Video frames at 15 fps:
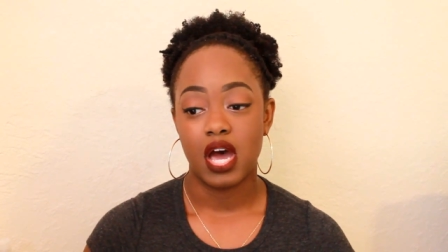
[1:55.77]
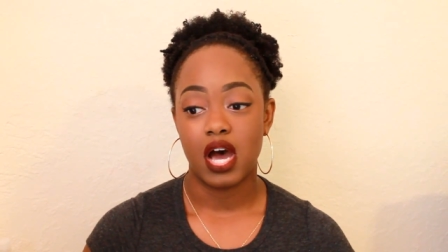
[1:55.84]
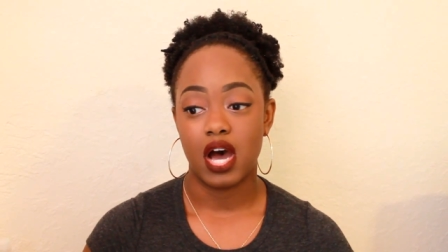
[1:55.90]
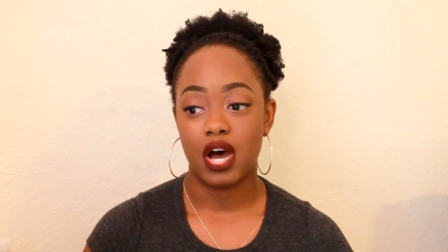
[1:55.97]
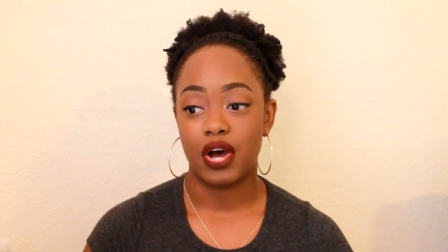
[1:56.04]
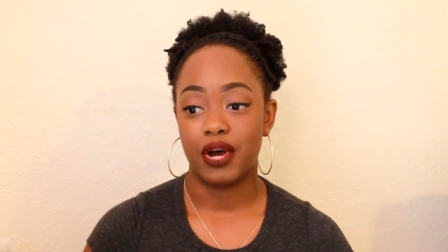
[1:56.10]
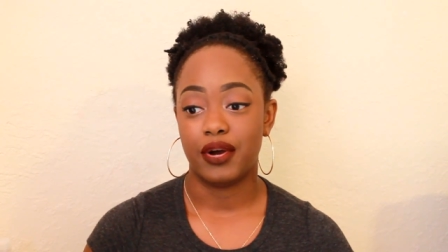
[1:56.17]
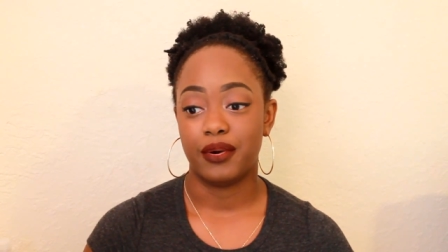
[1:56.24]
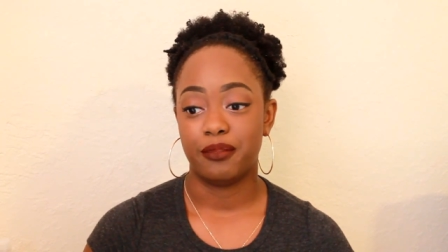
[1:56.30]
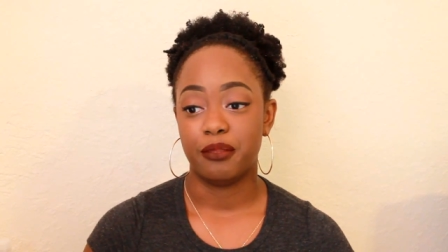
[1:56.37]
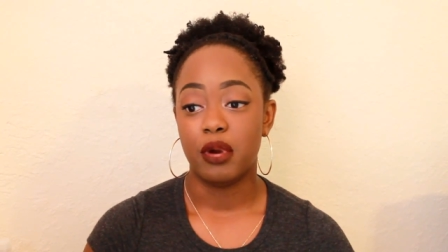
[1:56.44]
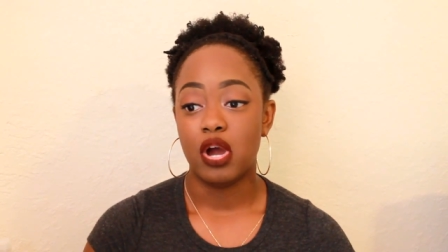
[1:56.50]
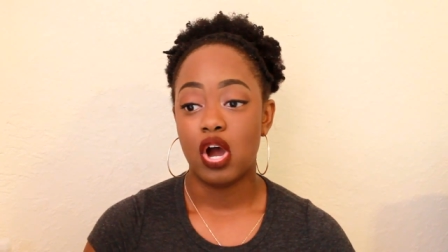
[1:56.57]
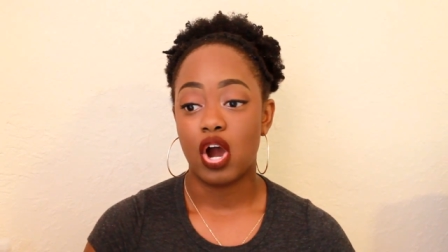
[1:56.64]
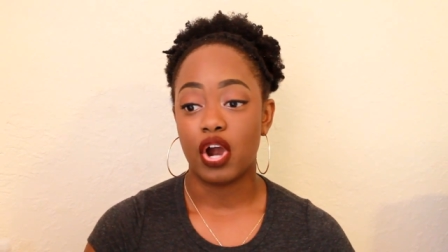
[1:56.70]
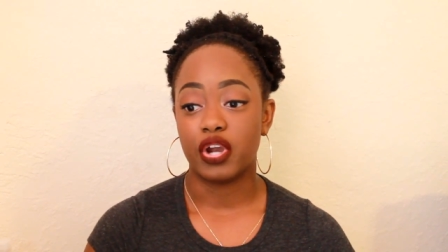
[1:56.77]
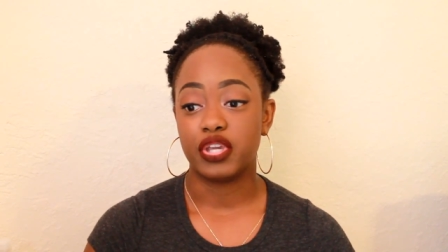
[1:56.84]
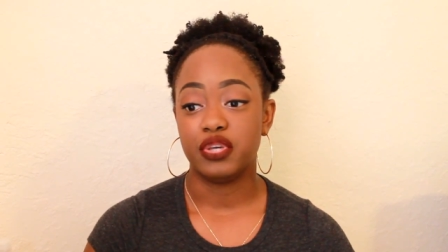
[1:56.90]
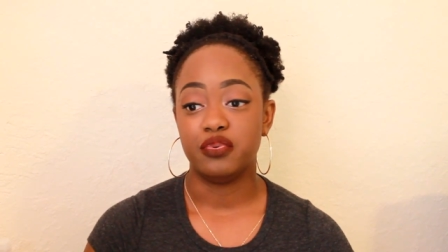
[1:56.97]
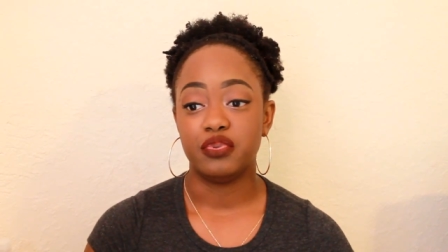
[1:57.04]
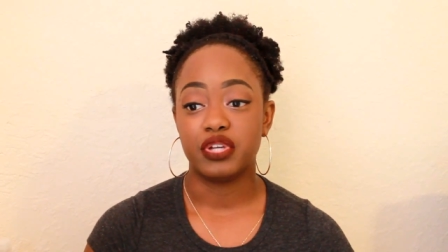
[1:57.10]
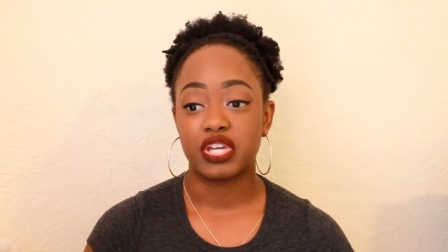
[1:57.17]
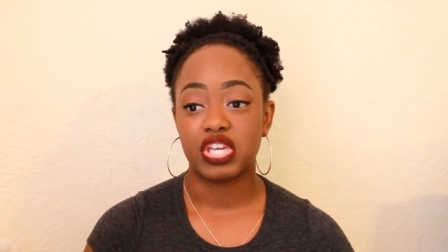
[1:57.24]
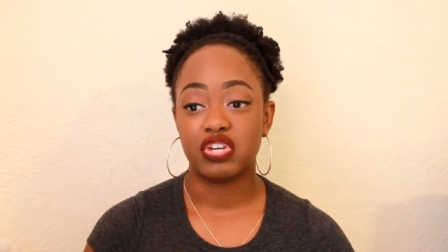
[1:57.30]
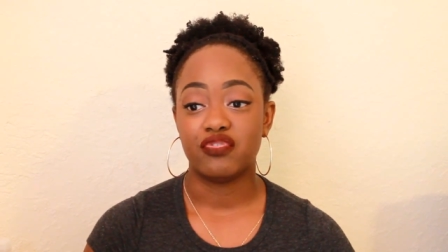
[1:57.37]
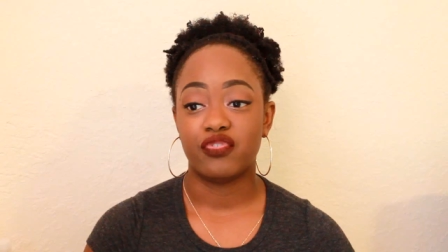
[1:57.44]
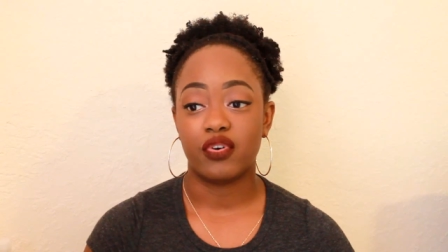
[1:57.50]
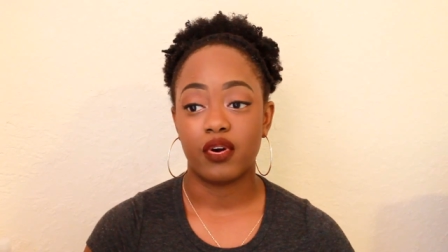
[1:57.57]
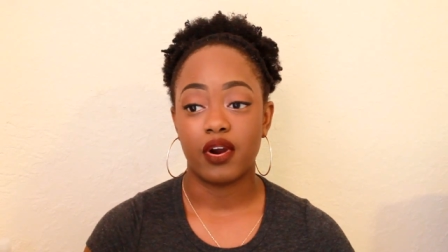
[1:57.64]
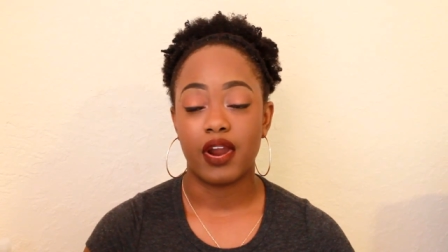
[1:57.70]
Are you looking
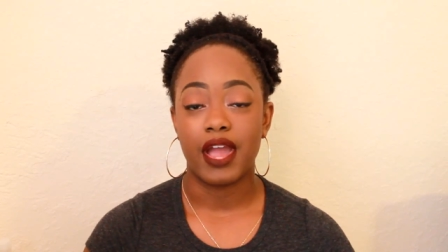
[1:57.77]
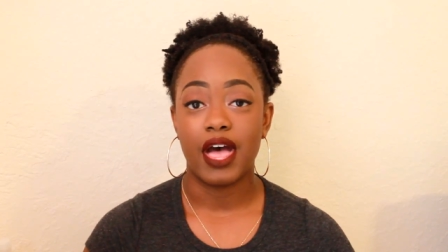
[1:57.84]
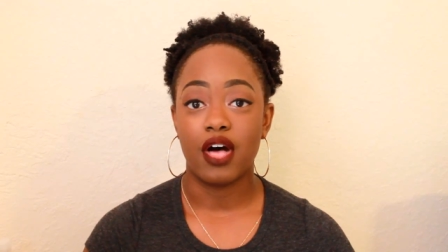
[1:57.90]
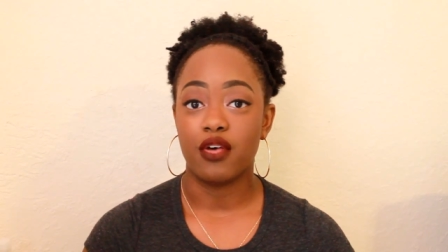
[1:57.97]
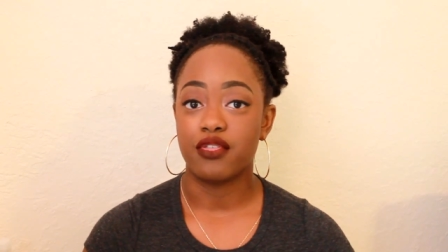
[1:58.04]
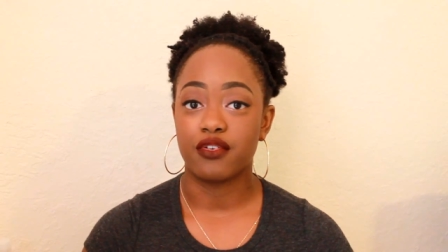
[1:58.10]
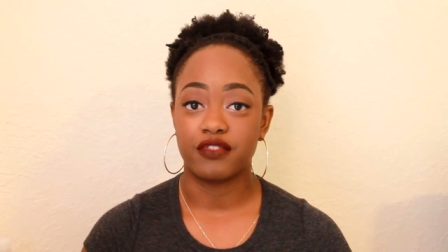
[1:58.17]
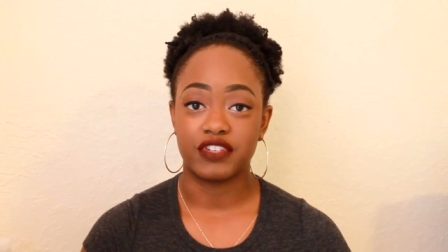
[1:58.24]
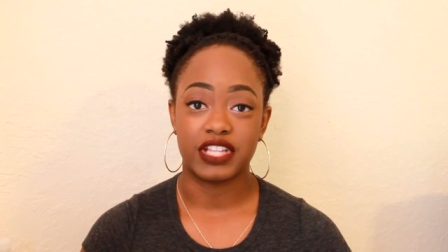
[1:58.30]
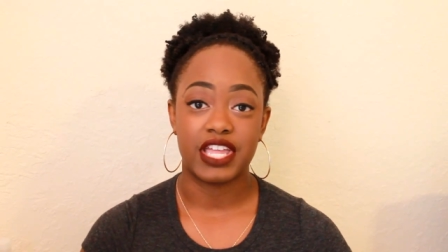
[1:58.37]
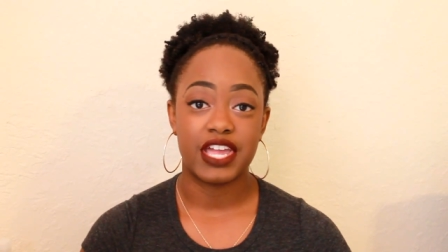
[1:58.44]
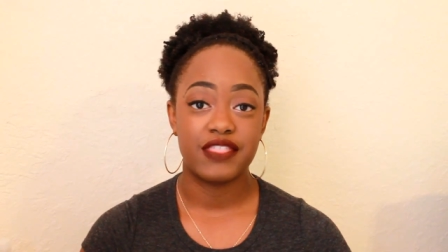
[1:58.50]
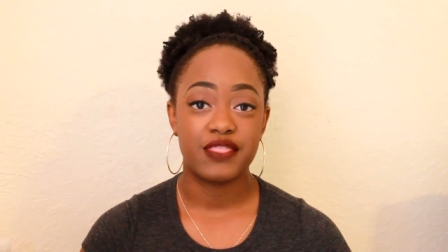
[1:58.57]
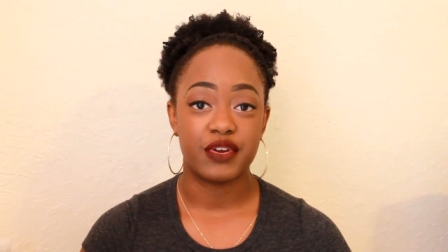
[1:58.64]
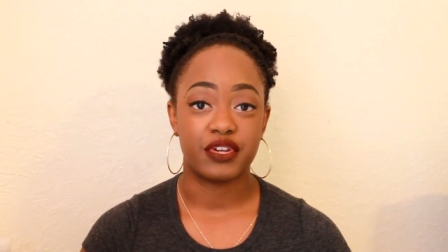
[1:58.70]
for health over length?